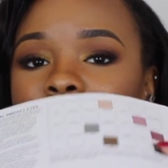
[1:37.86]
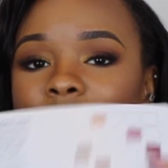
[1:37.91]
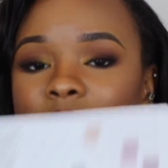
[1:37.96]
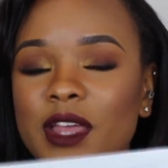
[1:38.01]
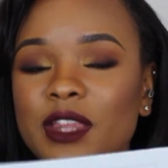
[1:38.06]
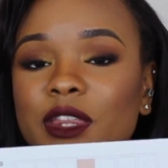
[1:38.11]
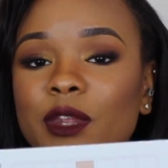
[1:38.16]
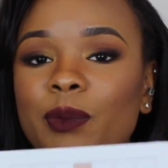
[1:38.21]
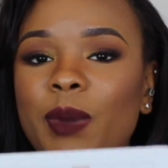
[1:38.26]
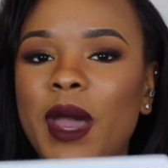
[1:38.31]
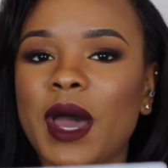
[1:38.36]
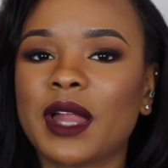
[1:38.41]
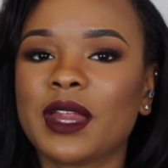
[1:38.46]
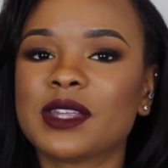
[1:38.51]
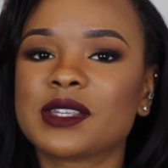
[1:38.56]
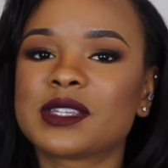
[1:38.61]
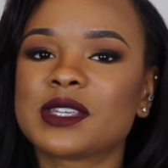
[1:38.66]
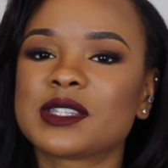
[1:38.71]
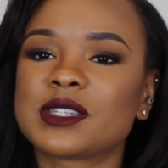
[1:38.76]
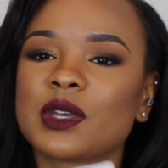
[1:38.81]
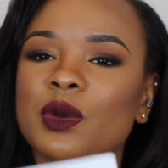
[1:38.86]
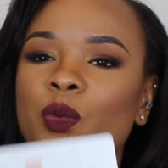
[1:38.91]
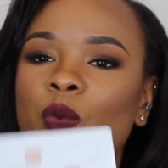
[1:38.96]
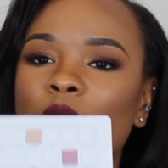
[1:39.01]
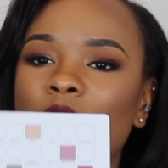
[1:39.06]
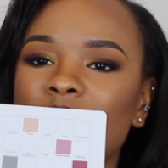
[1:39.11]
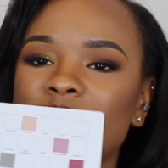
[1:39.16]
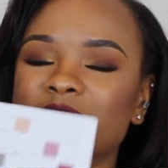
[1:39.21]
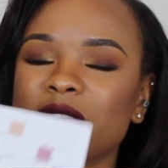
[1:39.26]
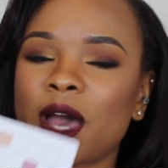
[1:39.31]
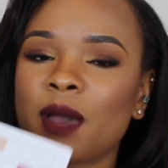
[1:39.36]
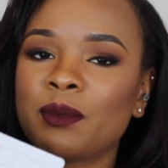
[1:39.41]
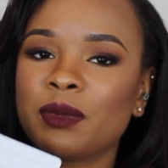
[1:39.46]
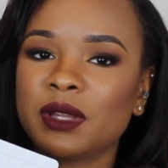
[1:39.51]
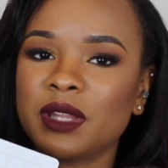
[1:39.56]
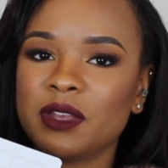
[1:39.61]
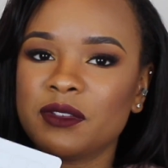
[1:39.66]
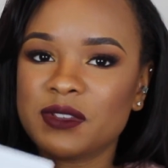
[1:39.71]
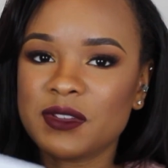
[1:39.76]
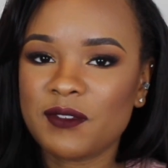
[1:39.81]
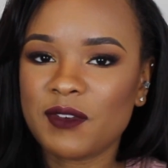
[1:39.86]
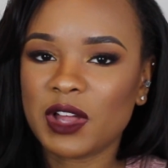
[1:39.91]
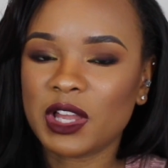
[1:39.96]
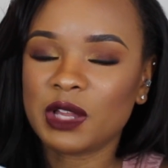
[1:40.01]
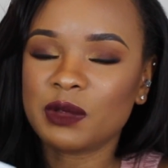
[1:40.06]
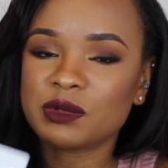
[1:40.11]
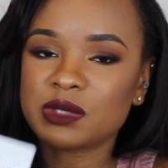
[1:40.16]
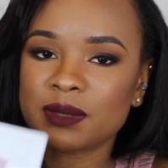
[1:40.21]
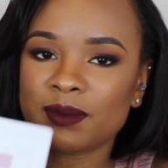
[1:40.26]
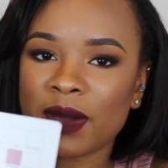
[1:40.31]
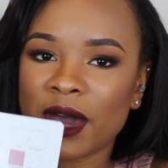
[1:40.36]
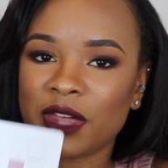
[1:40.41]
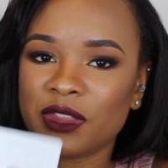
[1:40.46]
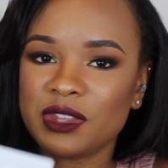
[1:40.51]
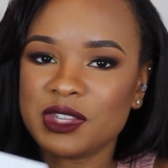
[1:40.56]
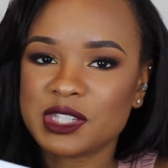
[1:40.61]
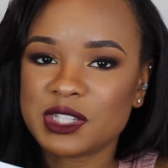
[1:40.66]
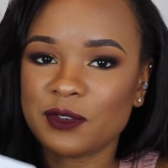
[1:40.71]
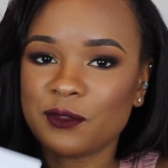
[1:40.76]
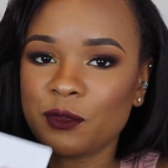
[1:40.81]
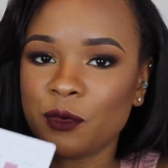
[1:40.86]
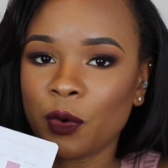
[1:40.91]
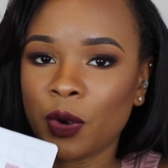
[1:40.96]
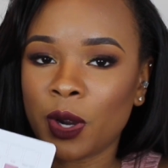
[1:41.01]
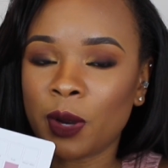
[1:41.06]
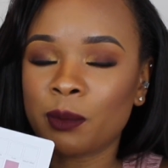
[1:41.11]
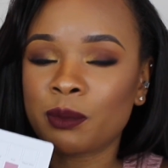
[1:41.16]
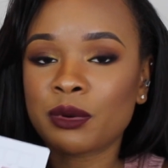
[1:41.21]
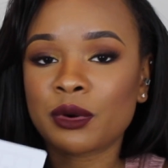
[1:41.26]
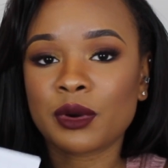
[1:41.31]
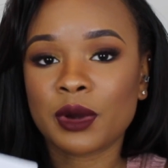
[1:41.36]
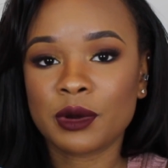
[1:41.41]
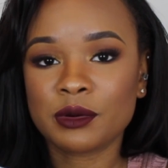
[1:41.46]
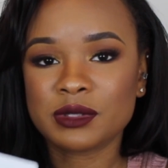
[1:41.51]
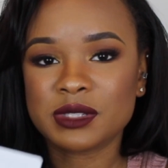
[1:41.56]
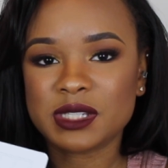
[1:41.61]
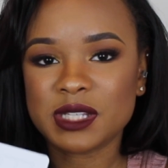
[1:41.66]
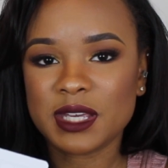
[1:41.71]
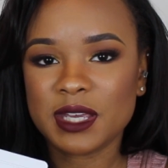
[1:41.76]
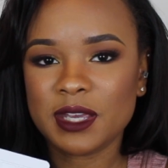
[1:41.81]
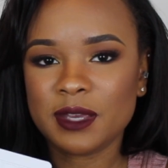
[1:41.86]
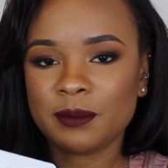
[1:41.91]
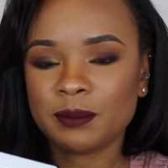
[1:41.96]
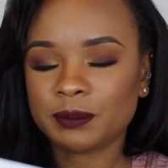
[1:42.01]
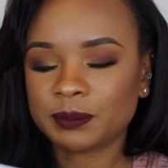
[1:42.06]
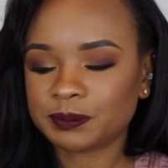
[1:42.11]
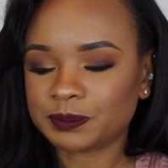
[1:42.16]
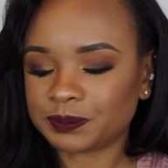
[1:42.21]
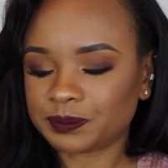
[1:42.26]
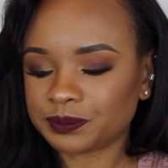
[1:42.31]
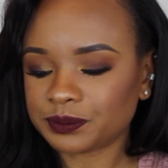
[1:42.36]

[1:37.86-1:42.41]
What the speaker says: in the palette, since it was, I believe, developed by the Sephora Pro team.